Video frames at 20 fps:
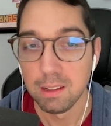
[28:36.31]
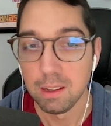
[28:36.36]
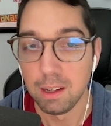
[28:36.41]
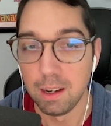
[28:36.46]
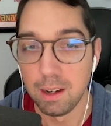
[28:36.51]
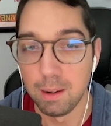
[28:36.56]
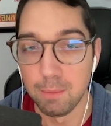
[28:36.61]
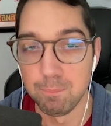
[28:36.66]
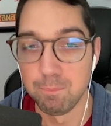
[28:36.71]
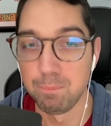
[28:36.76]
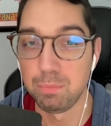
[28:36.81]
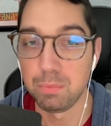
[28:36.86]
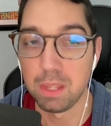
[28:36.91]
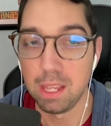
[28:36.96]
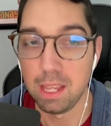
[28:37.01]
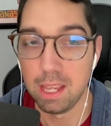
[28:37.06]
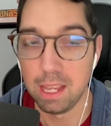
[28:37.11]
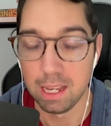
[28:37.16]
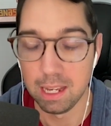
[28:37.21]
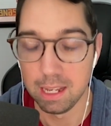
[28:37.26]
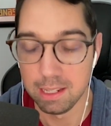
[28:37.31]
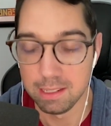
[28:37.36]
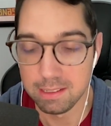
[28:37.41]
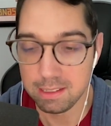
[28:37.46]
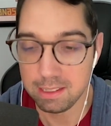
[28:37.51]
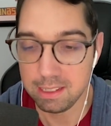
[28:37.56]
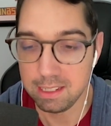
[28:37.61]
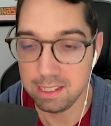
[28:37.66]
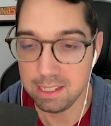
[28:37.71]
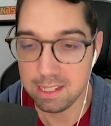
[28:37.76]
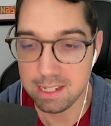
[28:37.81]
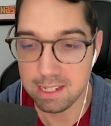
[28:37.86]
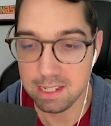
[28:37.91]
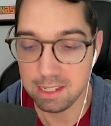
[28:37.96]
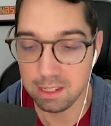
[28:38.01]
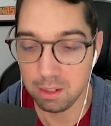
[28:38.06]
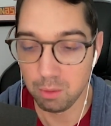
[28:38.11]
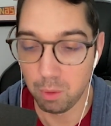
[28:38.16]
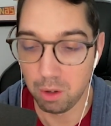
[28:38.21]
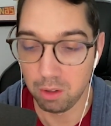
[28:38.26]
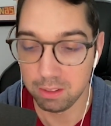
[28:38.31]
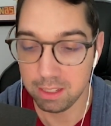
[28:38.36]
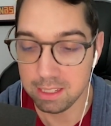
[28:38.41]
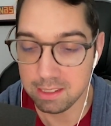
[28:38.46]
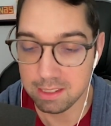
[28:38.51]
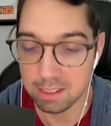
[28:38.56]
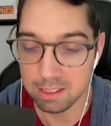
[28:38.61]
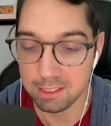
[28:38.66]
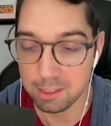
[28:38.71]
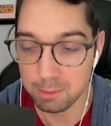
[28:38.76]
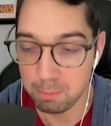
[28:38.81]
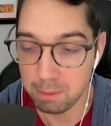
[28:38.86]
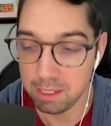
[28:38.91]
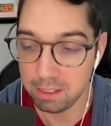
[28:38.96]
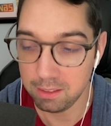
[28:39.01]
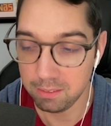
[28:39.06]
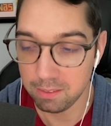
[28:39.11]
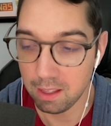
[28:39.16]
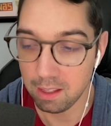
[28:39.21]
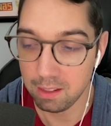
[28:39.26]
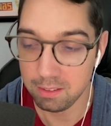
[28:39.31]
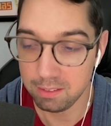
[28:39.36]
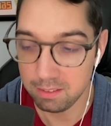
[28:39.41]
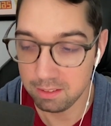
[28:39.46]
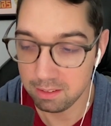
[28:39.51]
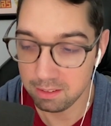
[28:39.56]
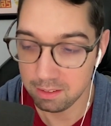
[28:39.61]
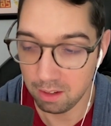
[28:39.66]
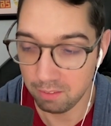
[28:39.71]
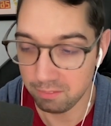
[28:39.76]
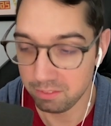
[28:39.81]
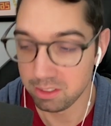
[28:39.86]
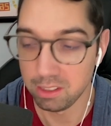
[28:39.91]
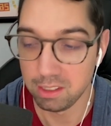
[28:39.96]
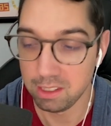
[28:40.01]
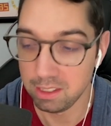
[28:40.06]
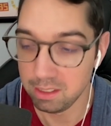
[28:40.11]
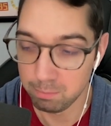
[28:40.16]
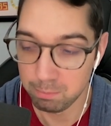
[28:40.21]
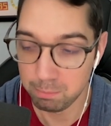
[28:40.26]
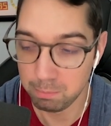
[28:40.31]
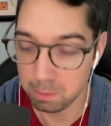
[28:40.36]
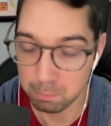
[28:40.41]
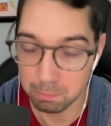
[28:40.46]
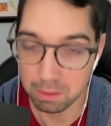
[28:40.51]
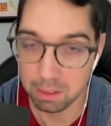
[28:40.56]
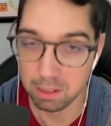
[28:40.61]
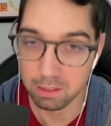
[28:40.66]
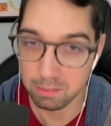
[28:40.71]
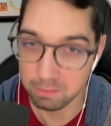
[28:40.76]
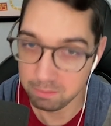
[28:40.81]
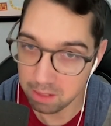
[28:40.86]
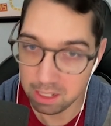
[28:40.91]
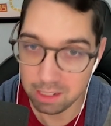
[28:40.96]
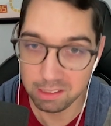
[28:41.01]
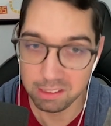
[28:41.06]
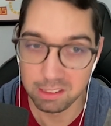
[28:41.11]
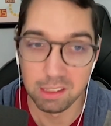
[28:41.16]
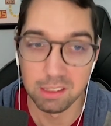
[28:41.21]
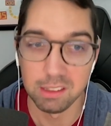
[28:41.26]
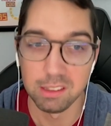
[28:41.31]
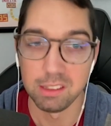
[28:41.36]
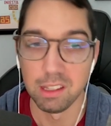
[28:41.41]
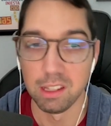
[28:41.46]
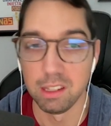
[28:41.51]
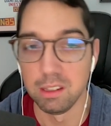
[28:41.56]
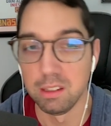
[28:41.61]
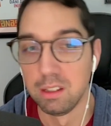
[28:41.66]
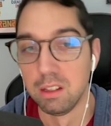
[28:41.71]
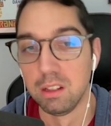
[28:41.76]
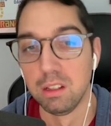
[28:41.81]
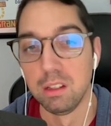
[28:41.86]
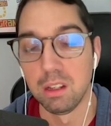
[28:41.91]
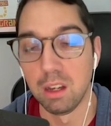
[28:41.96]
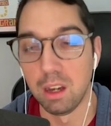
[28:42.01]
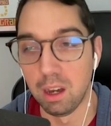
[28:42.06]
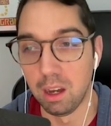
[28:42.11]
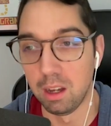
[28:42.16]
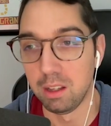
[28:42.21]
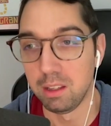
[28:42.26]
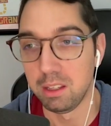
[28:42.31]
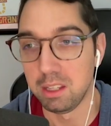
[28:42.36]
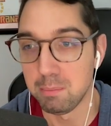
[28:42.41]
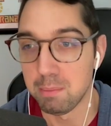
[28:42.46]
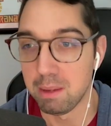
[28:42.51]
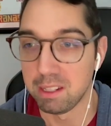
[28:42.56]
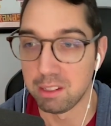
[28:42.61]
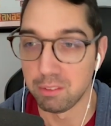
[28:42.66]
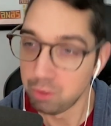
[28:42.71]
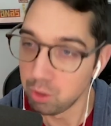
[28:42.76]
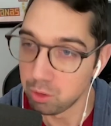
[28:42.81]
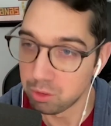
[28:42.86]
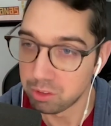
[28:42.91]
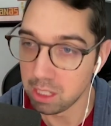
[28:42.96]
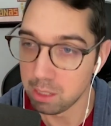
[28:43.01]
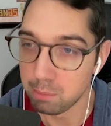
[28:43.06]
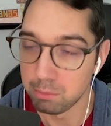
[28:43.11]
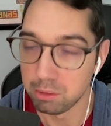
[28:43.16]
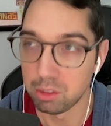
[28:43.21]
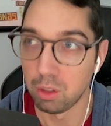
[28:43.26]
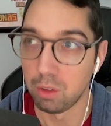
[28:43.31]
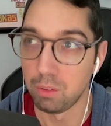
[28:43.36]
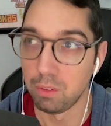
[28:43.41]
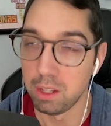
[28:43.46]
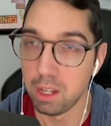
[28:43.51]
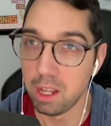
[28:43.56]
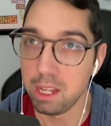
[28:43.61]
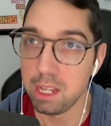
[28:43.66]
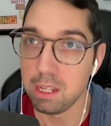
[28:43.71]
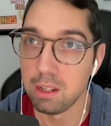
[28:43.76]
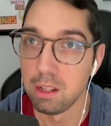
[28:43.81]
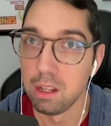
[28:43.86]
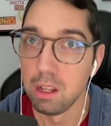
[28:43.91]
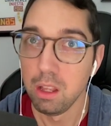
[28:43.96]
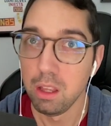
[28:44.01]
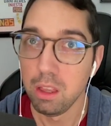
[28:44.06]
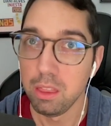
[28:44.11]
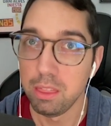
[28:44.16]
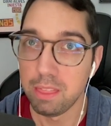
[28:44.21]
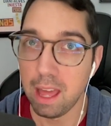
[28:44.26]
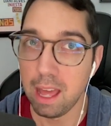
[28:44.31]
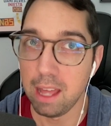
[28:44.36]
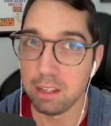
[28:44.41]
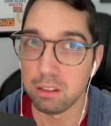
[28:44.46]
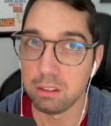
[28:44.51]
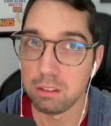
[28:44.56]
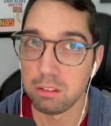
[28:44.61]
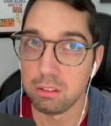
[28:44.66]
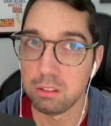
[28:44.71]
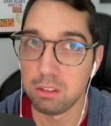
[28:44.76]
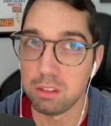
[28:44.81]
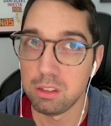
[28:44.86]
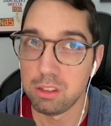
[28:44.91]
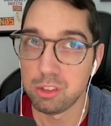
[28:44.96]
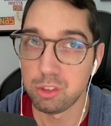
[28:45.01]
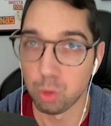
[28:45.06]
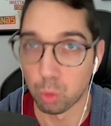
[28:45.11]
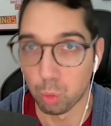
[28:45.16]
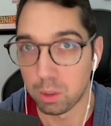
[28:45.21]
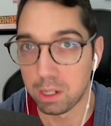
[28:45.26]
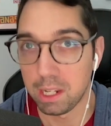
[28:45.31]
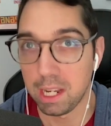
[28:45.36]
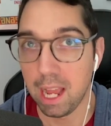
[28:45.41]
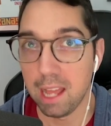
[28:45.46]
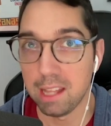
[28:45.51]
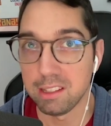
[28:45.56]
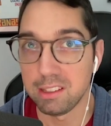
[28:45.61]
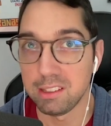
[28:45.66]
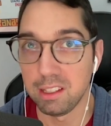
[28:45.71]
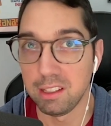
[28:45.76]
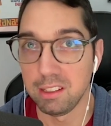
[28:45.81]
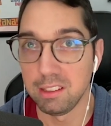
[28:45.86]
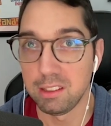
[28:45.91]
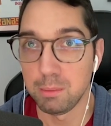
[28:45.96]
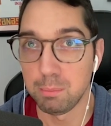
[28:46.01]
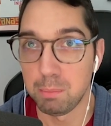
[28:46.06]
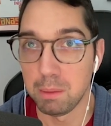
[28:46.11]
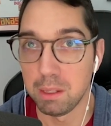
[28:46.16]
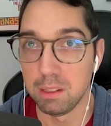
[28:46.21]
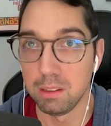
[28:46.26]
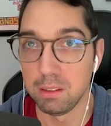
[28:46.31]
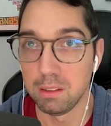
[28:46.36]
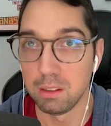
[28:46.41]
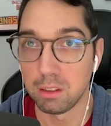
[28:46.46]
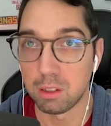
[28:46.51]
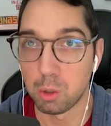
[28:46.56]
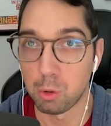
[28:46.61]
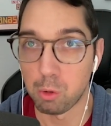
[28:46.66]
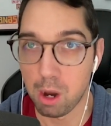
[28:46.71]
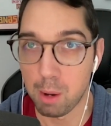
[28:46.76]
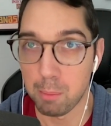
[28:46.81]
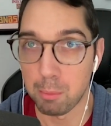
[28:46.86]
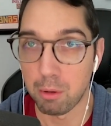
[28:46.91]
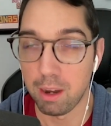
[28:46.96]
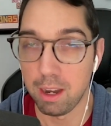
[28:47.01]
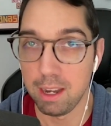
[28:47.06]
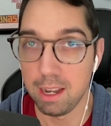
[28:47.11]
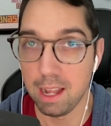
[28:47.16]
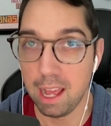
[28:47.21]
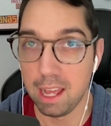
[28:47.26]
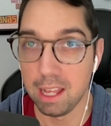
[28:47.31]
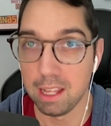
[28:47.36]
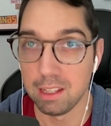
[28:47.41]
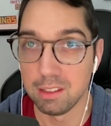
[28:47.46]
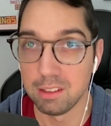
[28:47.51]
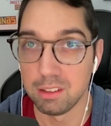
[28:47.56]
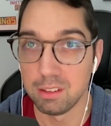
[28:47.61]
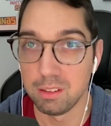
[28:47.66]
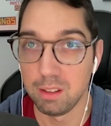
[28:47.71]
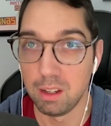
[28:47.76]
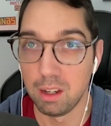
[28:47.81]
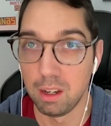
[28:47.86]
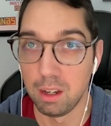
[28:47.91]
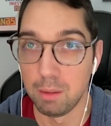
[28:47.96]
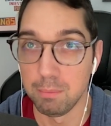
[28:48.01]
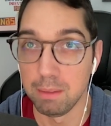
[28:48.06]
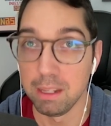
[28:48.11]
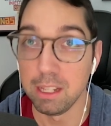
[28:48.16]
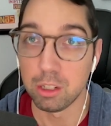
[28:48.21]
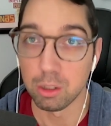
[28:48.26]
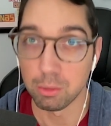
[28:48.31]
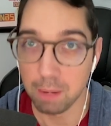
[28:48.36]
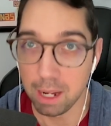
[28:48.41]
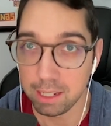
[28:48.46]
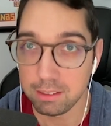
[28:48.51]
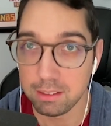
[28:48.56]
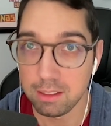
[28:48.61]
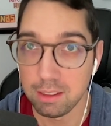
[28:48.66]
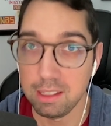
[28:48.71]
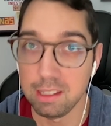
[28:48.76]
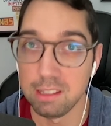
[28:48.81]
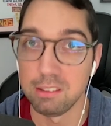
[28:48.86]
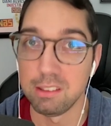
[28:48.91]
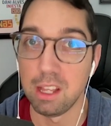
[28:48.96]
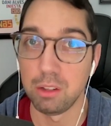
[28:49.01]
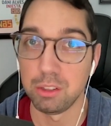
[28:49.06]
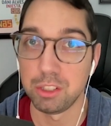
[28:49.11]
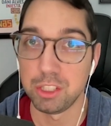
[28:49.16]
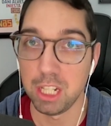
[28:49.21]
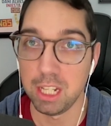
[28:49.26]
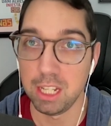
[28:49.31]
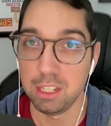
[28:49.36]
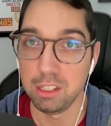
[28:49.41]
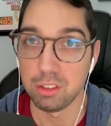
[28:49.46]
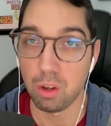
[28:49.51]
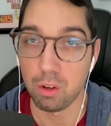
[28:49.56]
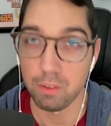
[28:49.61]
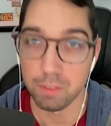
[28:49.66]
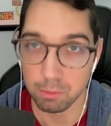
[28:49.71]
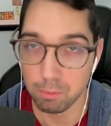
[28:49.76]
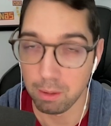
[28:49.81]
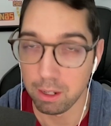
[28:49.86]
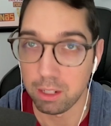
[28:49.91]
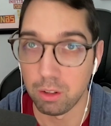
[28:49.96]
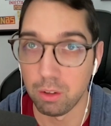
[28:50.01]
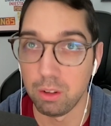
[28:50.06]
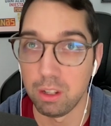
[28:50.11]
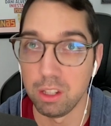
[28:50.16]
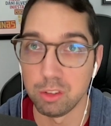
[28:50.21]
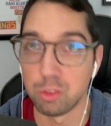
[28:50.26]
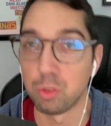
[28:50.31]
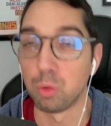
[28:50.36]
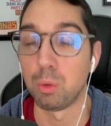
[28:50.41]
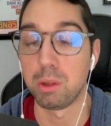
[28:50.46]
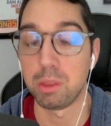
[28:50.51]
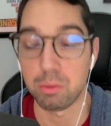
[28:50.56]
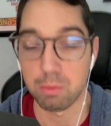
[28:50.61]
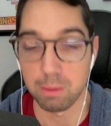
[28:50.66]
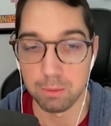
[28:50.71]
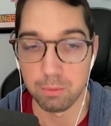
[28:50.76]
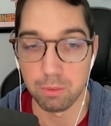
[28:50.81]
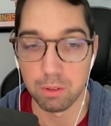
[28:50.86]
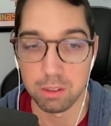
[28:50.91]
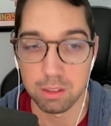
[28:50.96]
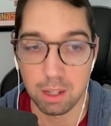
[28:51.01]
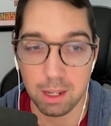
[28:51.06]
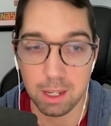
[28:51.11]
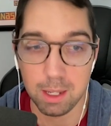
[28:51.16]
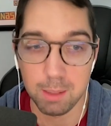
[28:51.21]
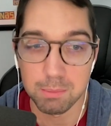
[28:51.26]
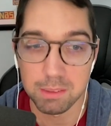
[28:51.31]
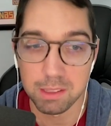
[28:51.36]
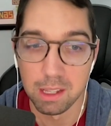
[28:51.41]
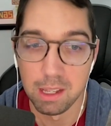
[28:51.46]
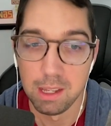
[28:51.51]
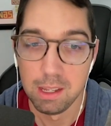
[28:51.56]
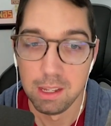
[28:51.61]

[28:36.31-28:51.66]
Um, and he, while he did speak that obviously he he pleaded innocence and mm. uh, he made a few statements on the night, that story has since been corroborated as um, incorrect. He has now changed on the record his story three different times.